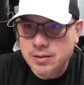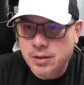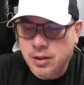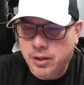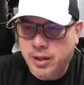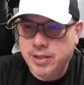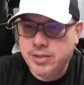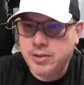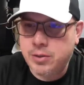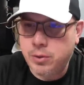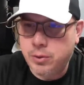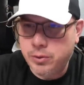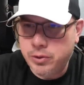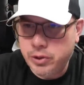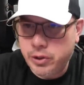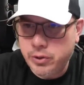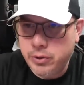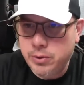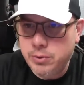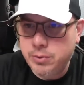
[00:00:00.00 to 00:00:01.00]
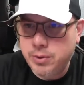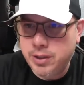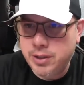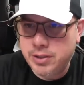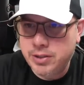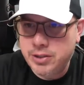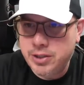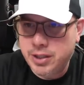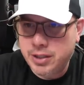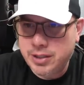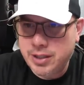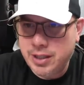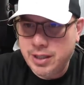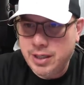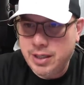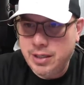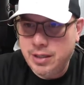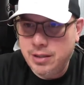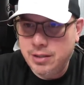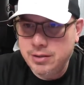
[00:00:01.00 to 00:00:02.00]
Oh, that's cool, Joe. We'll have to check that
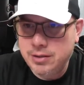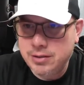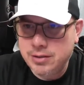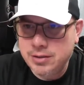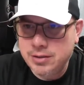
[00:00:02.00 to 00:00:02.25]
out.